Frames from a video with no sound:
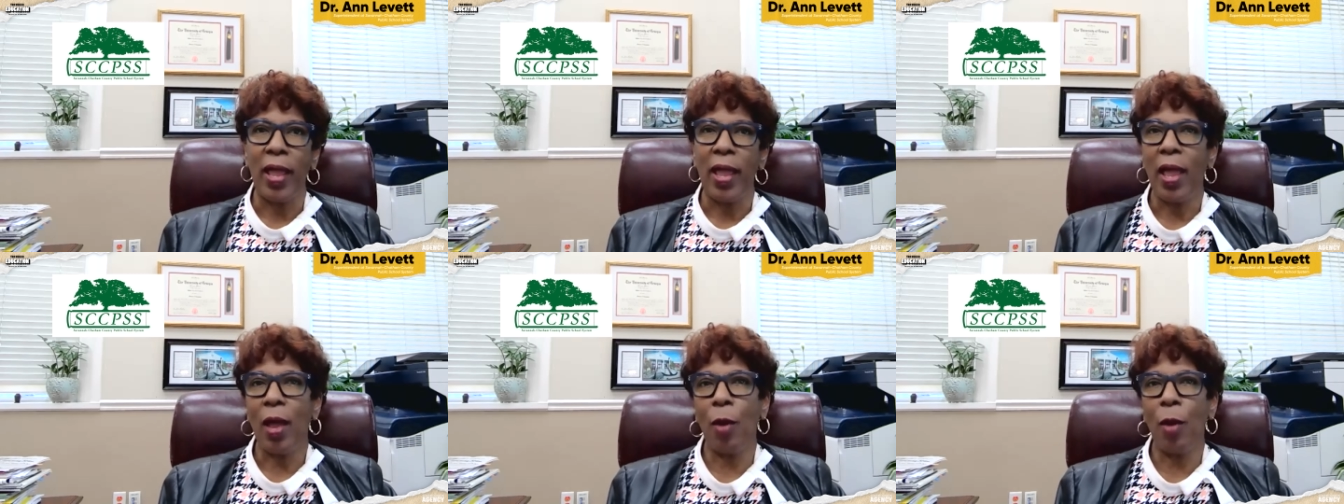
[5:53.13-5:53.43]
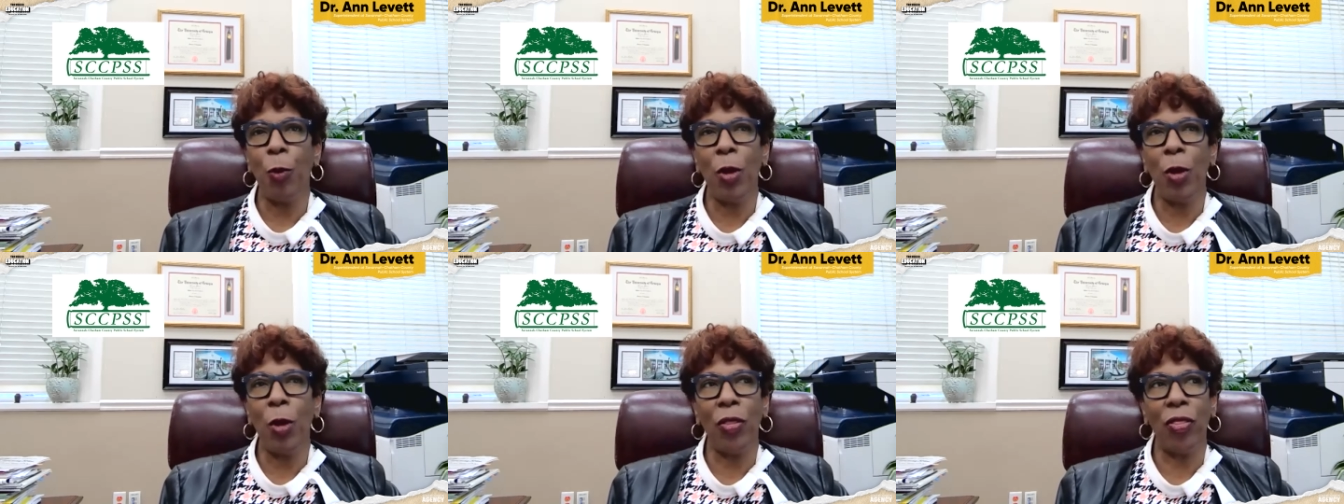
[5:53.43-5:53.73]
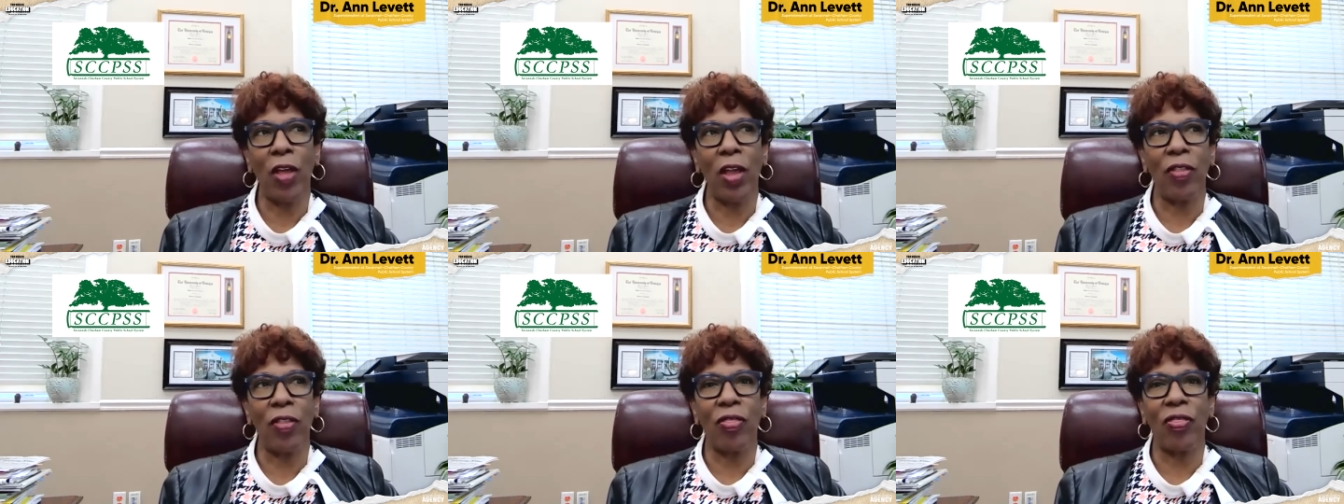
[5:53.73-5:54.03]
And we
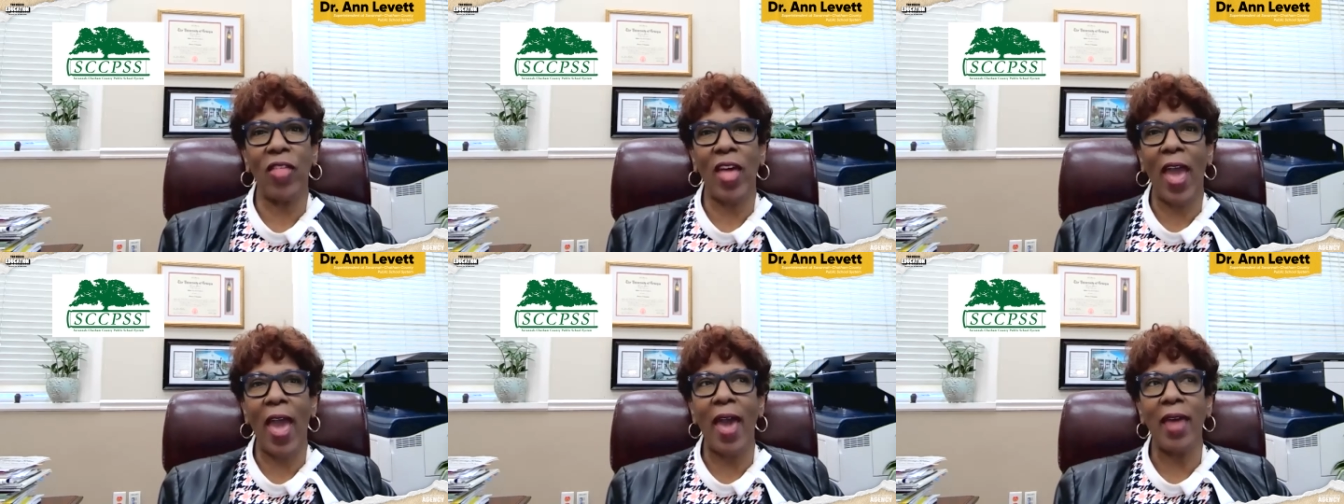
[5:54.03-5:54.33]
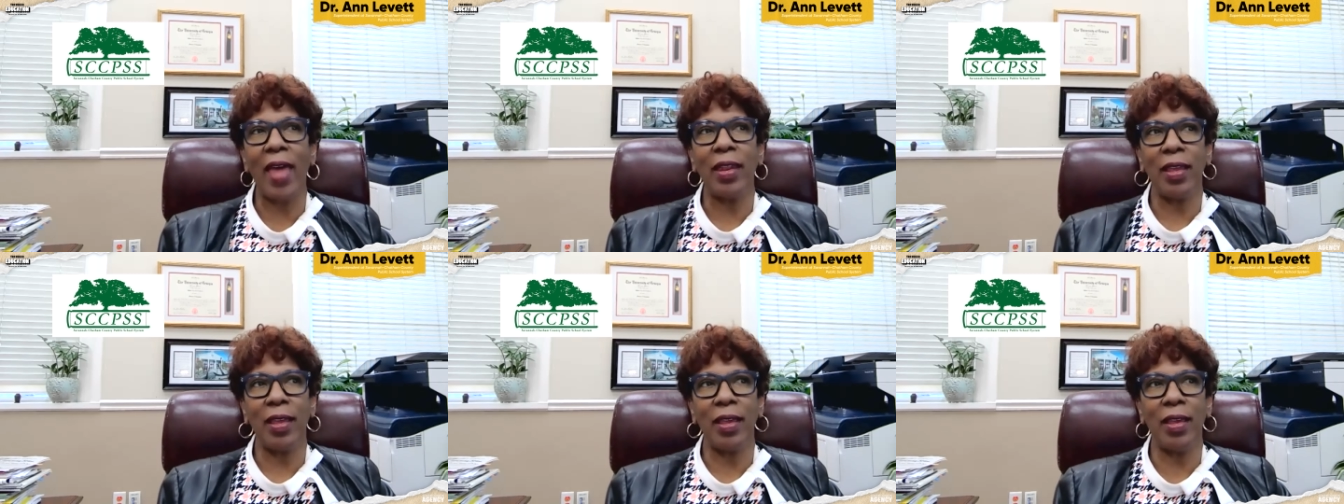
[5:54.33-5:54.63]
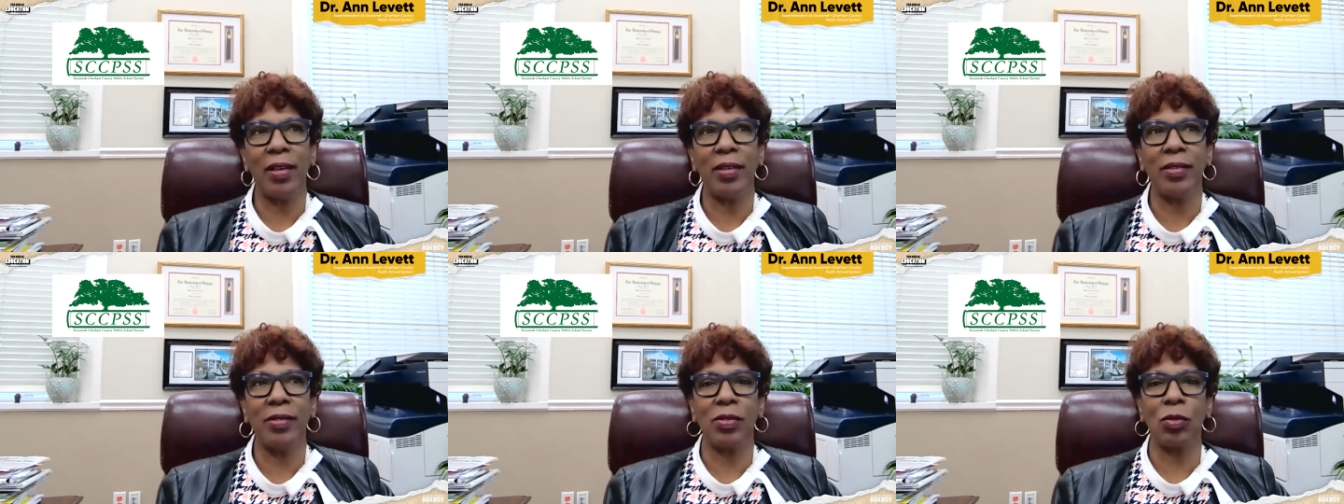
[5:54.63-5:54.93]
think that
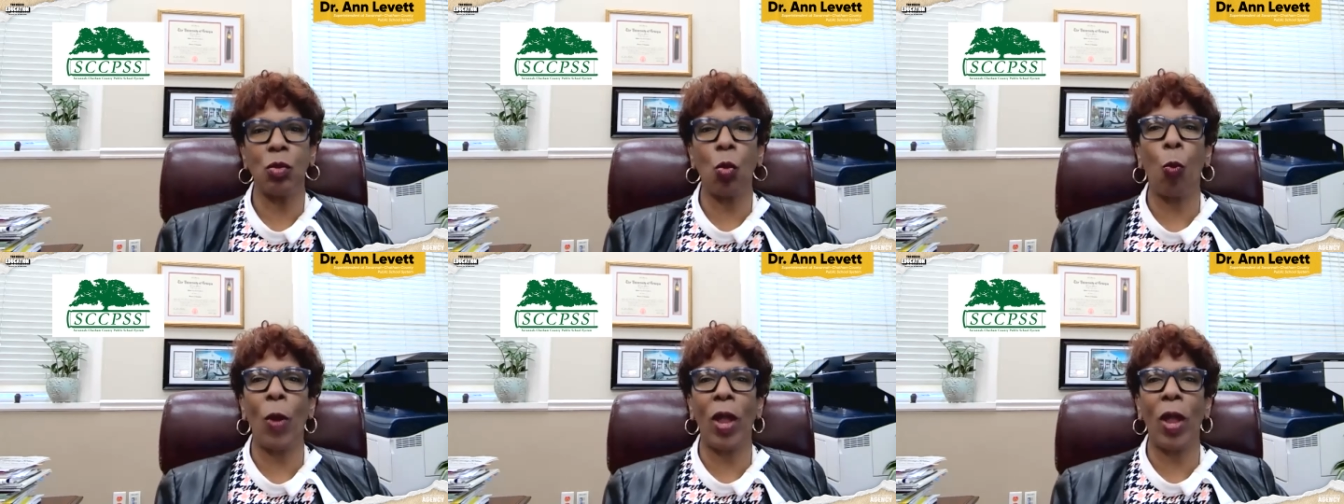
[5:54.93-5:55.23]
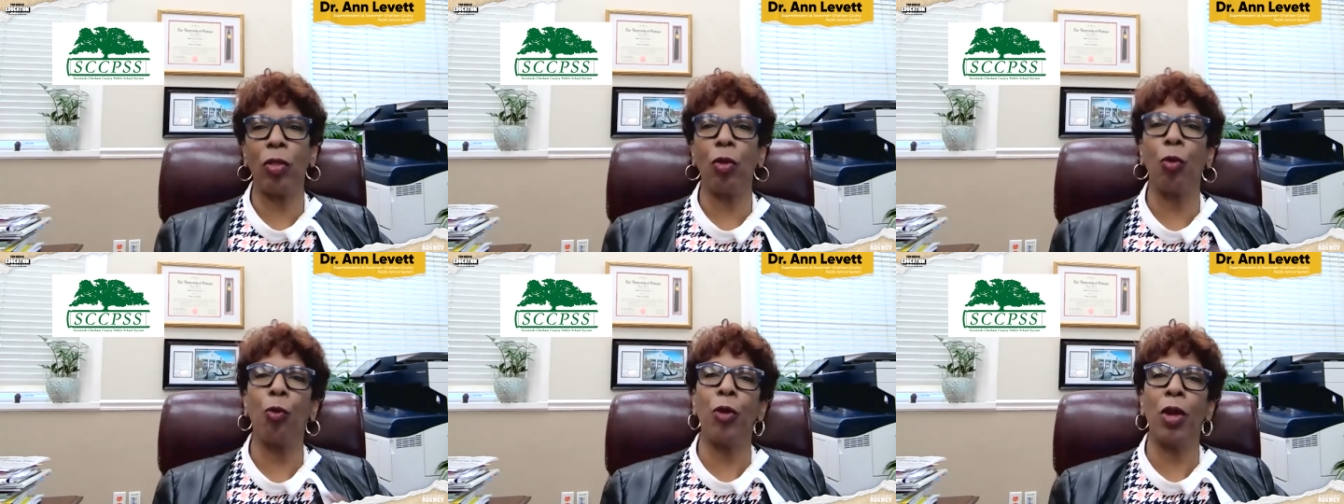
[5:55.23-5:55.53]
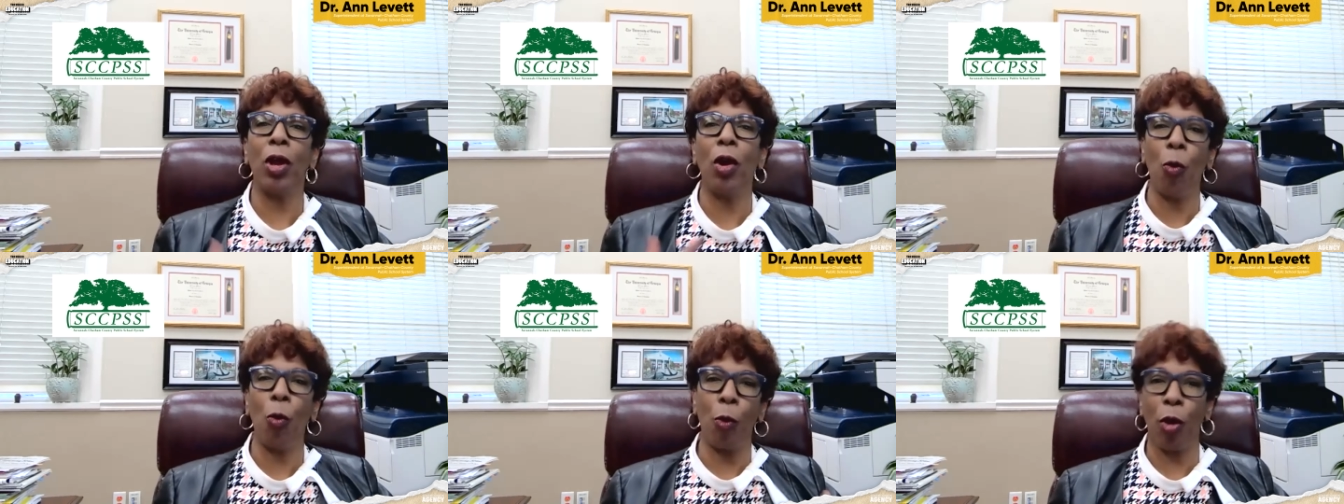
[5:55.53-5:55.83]
is the way the
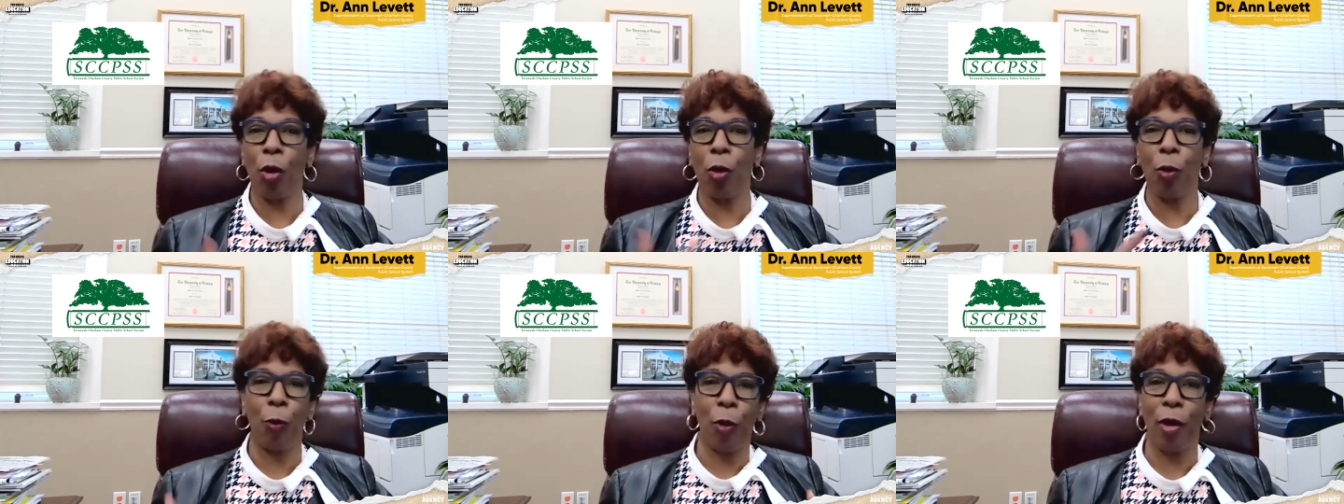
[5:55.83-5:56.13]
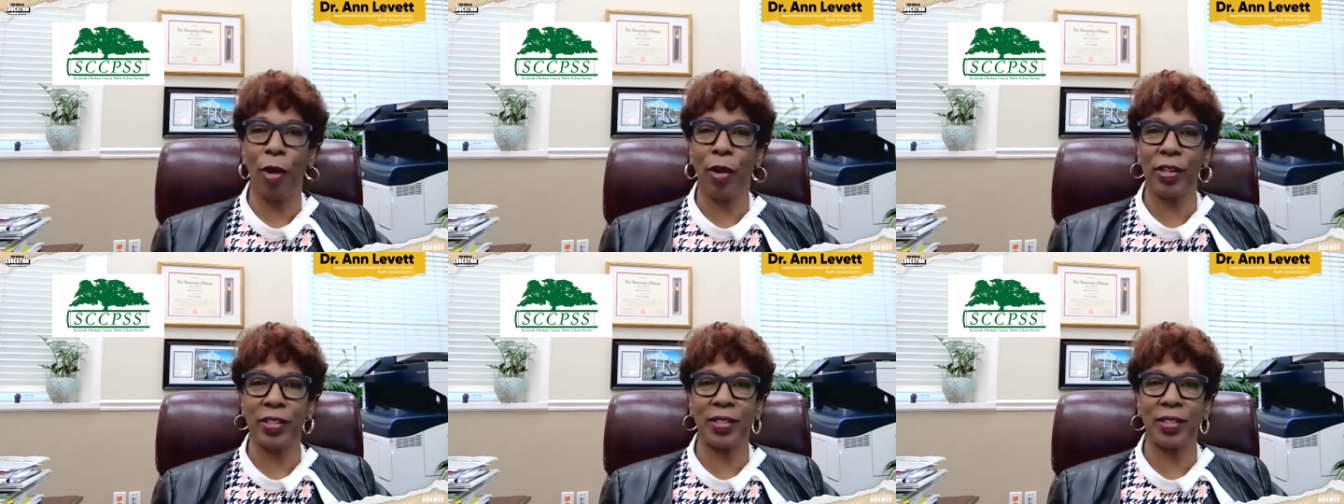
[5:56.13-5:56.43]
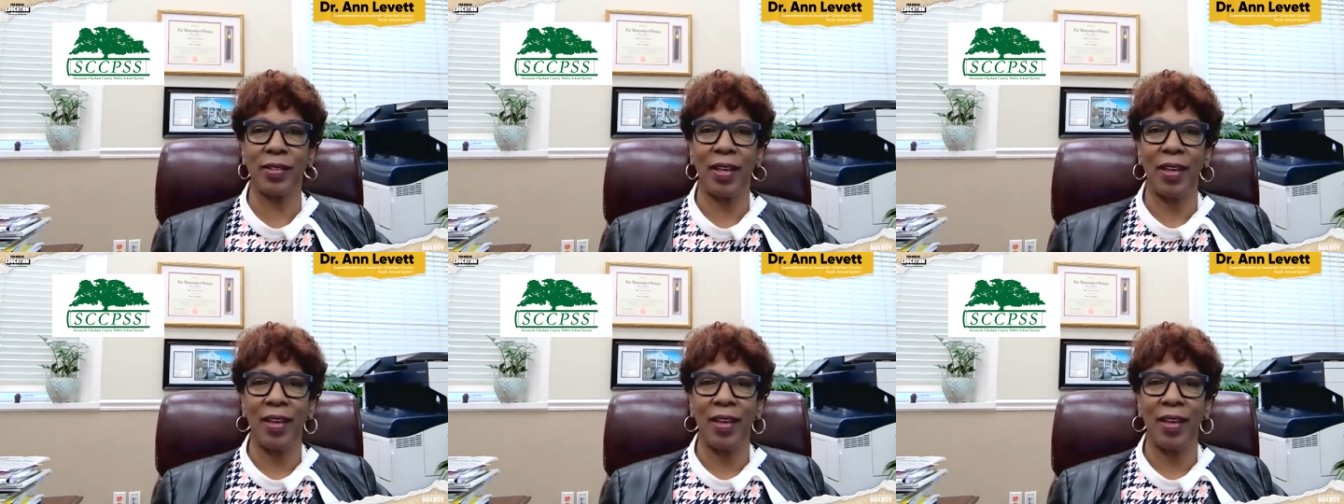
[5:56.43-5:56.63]
real world works.